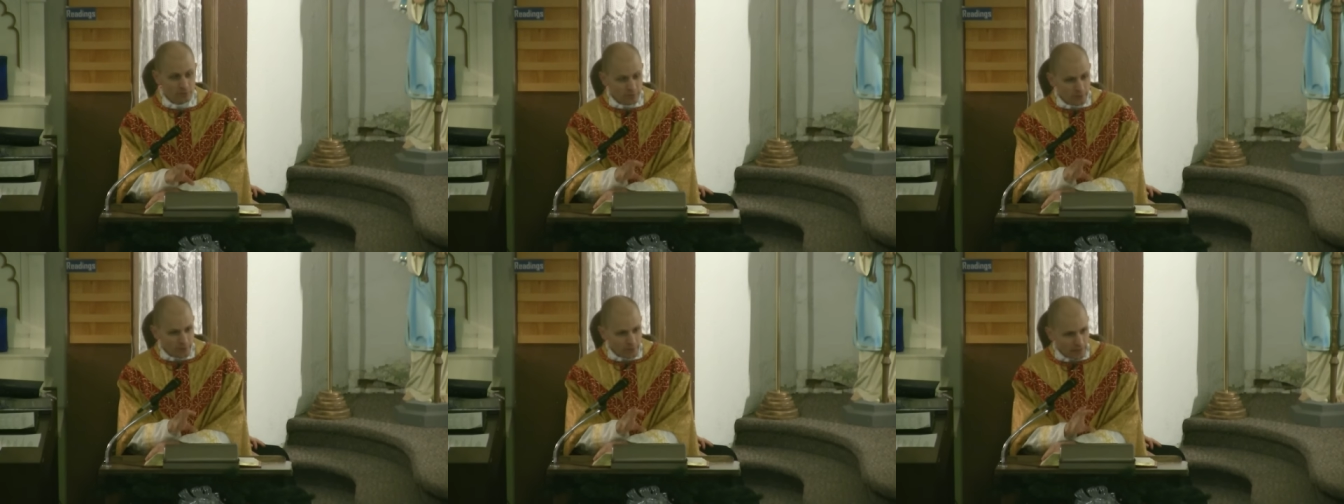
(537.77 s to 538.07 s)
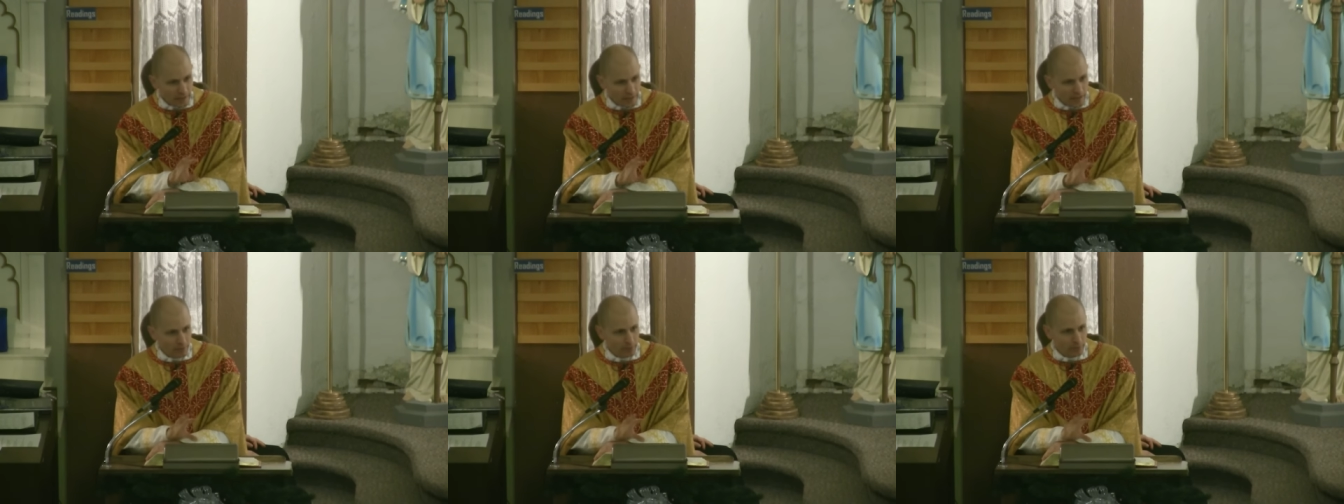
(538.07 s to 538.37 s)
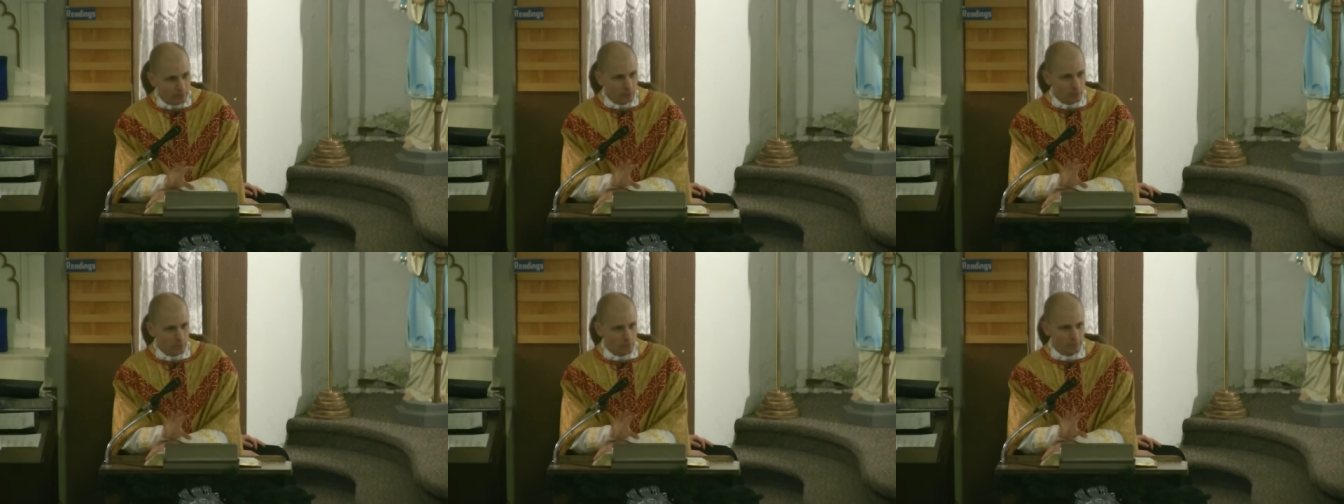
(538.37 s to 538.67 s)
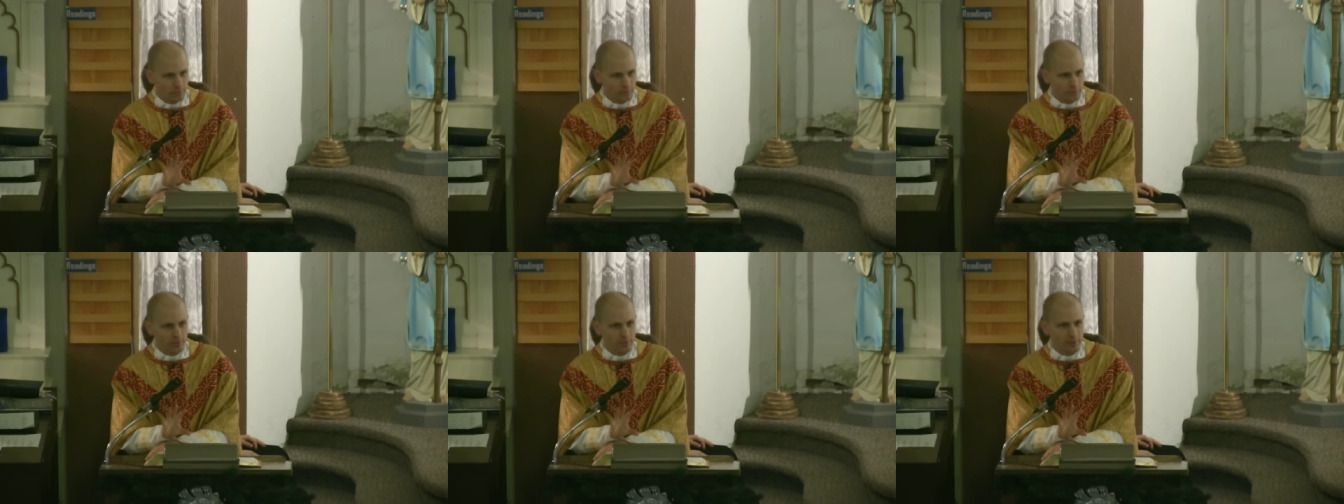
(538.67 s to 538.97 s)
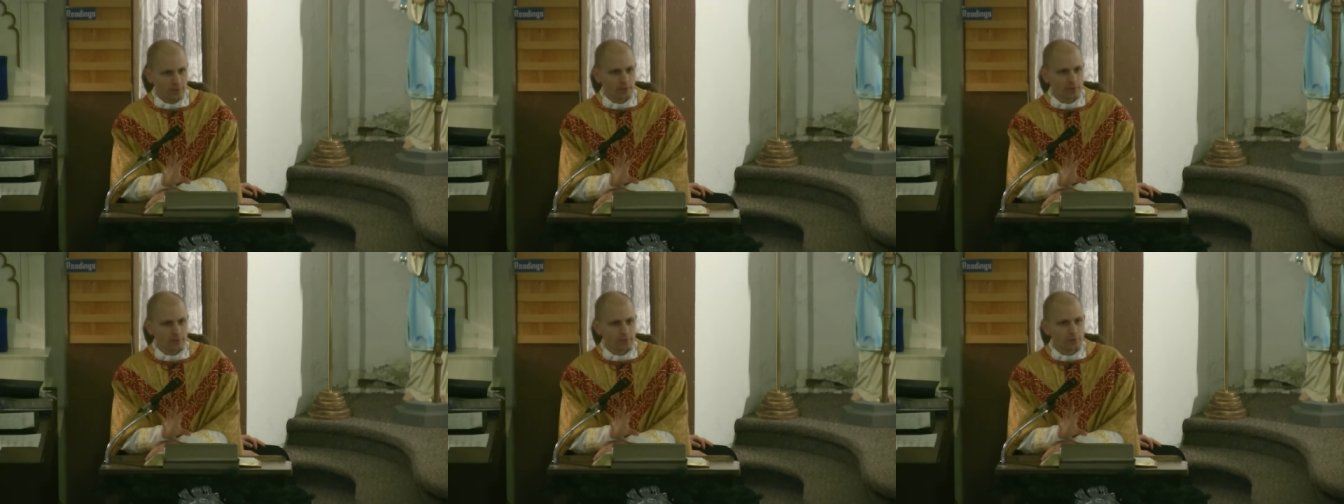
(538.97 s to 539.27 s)
Are we allowing the Holy
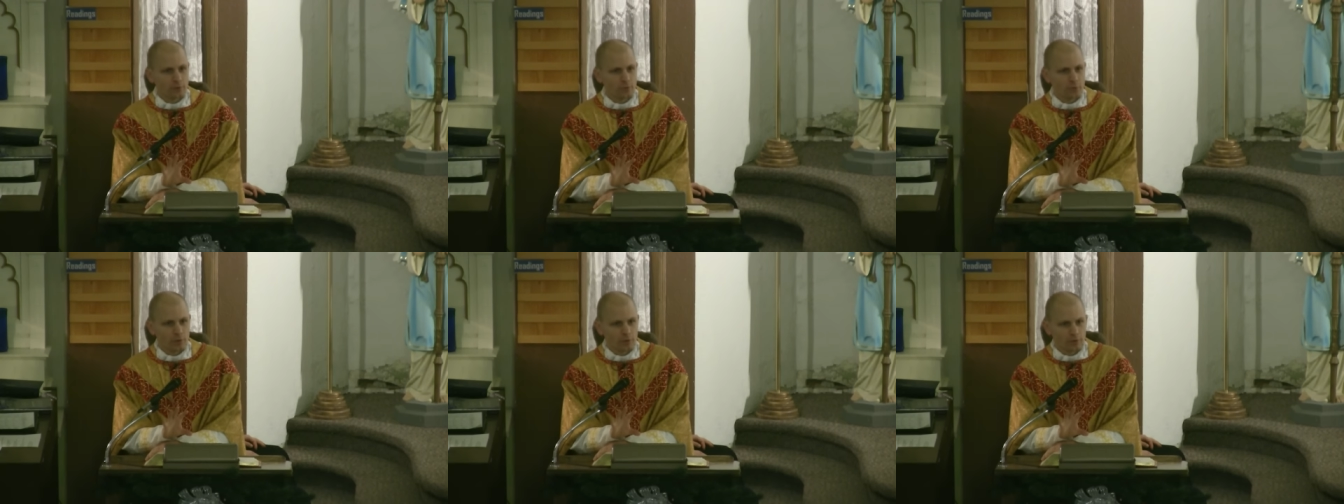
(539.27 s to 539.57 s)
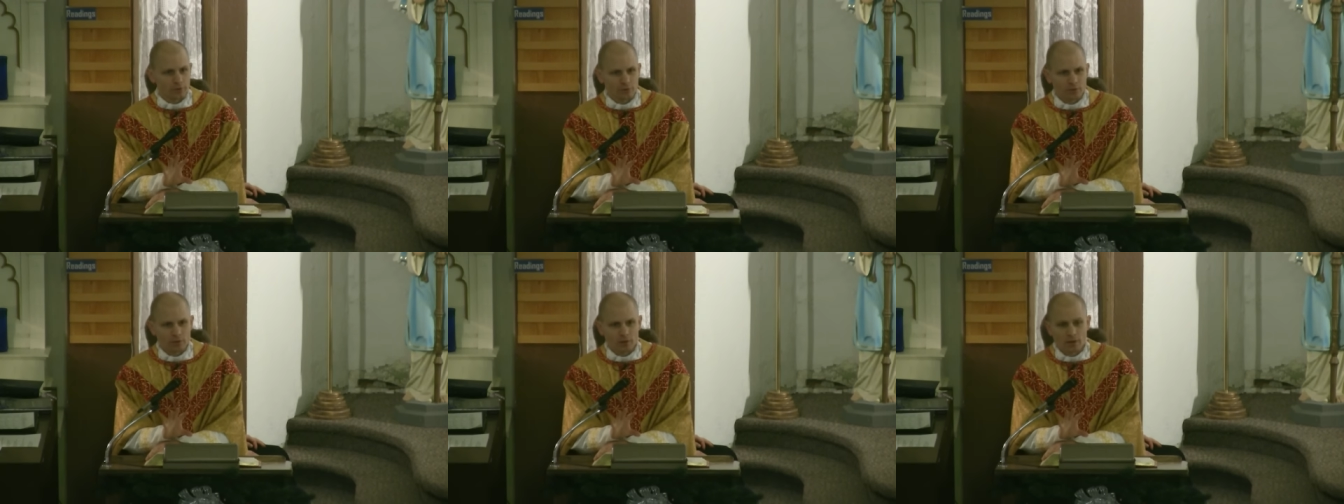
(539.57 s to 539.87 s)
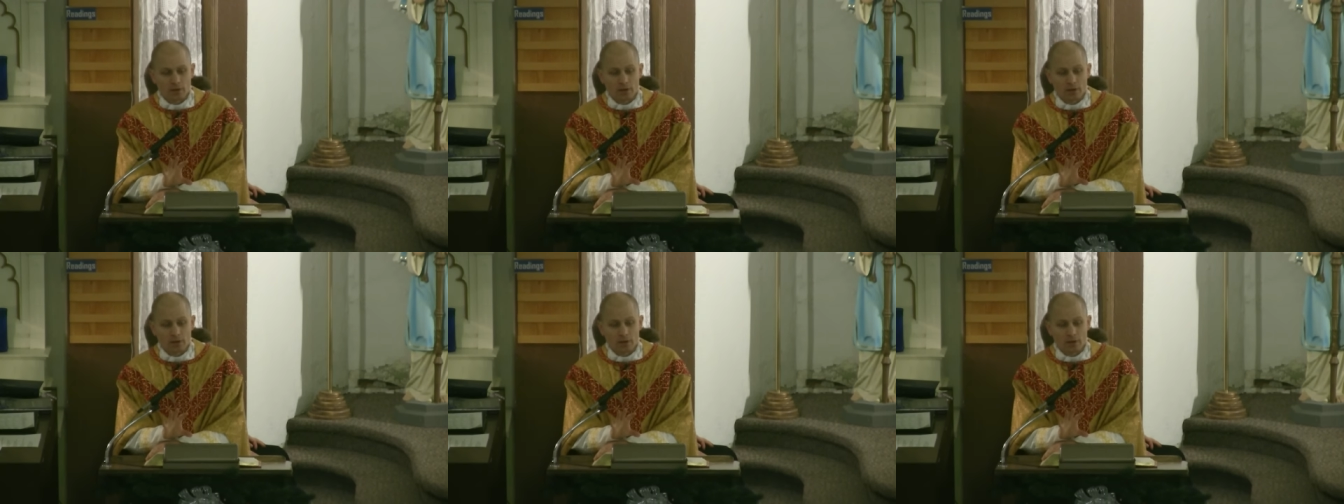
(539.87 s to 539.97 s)
Spirit to work through our